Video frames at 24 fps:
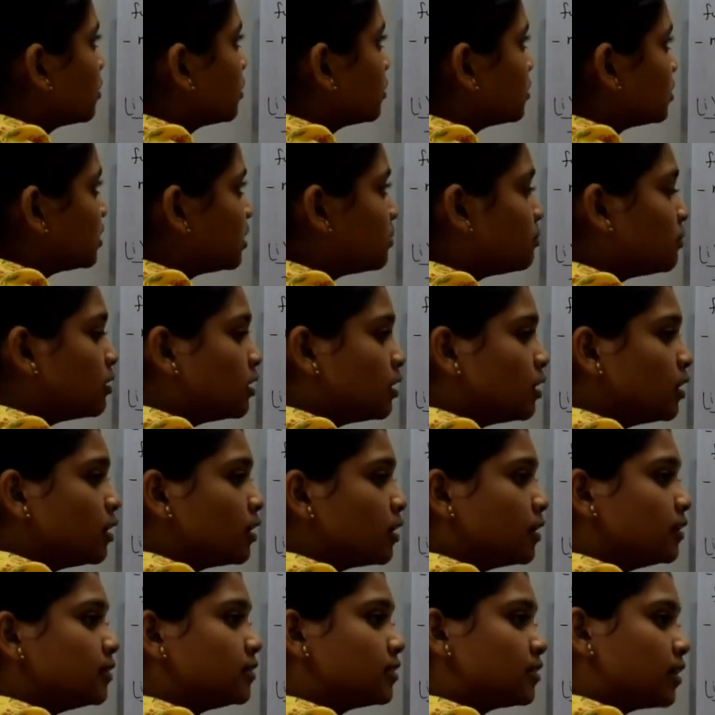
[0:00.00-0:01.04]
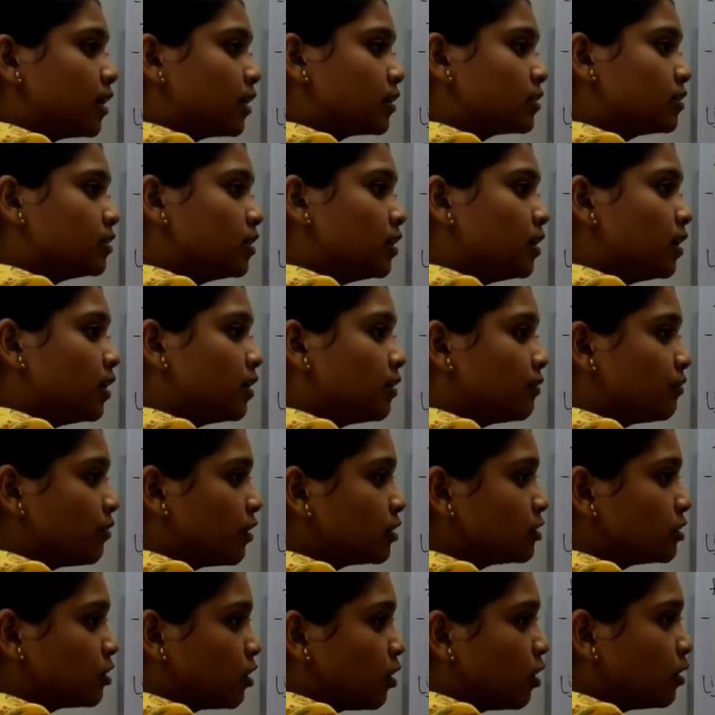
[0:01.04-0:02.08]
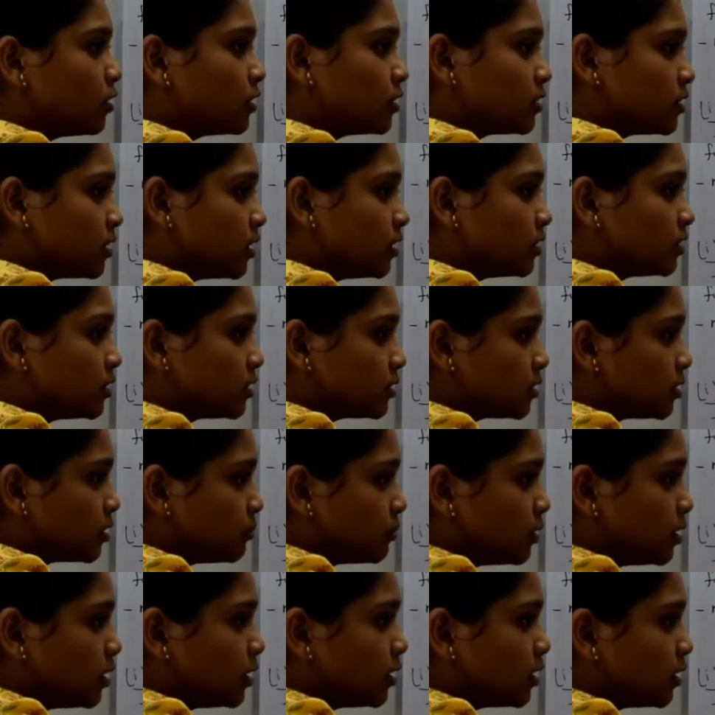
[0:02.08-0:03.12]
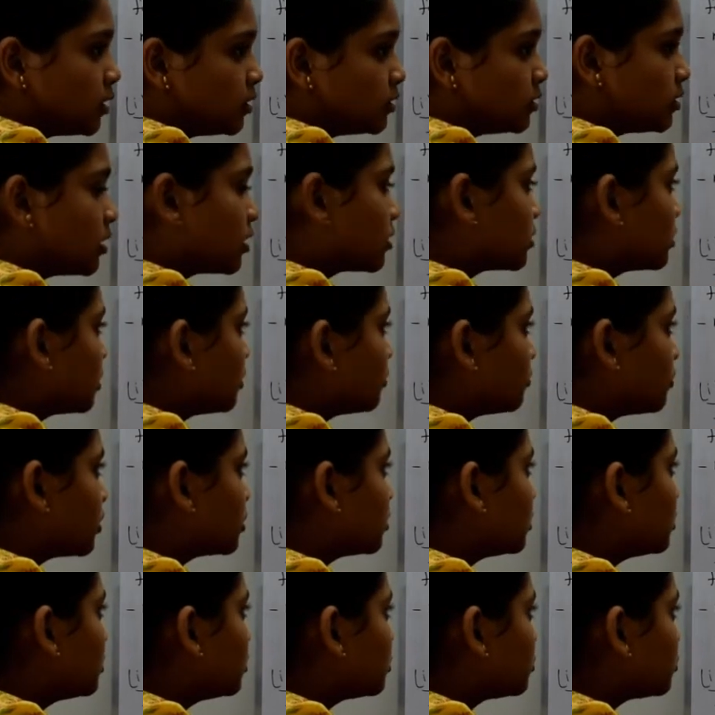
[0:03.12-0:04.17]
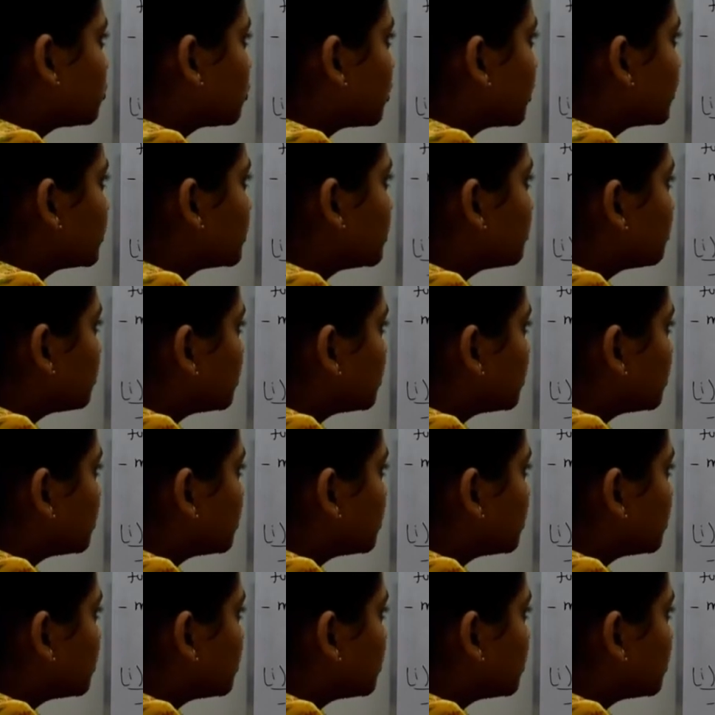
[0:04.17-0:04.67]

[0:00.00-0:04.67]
Similar in structure and function. All the cells are similar in structure and function is known as simple